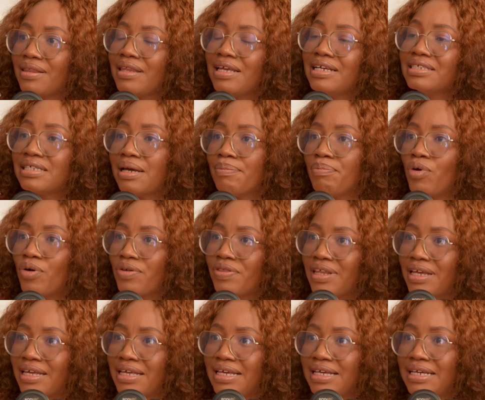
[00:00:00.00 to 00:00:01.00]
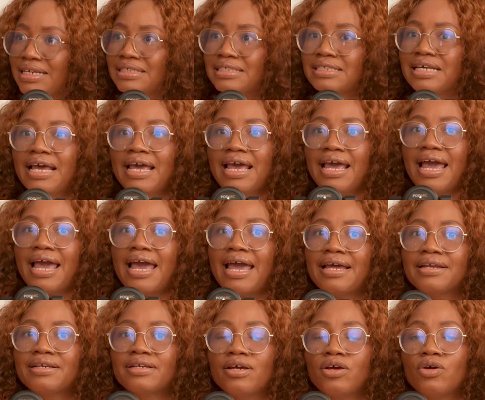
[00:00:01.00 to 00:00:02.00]
they support the kids,
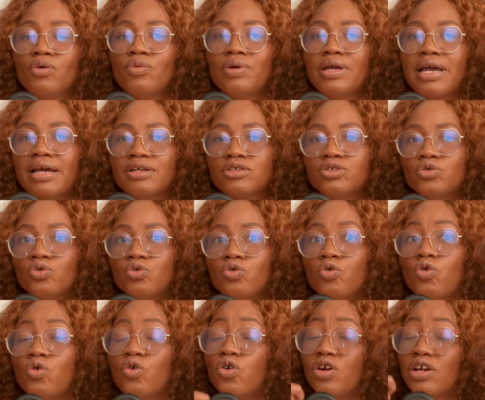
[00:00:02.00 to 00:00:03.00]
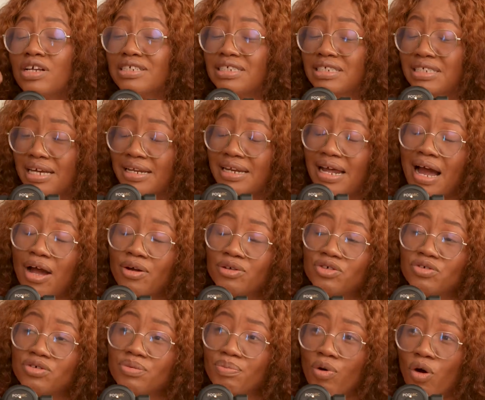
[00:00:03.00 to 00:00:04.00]
and we had to send
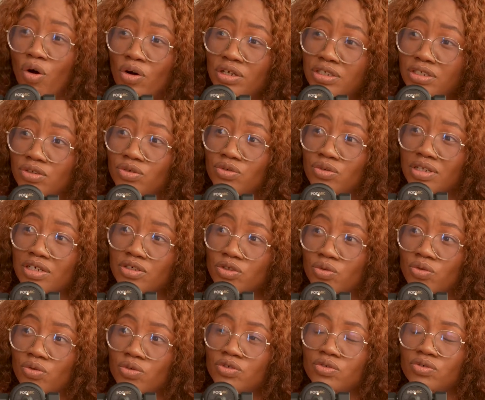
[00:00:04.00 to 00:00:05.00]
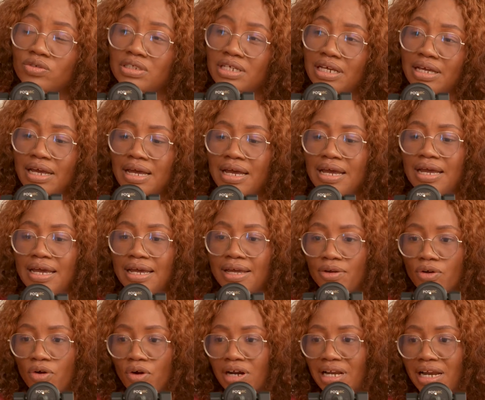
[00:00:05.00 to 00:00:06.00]
out reports to the schools to say,
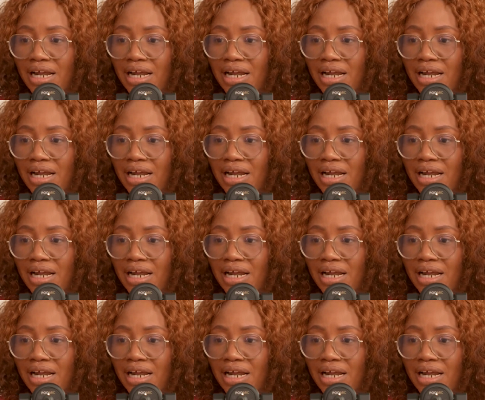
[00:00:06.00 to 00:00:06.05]
in your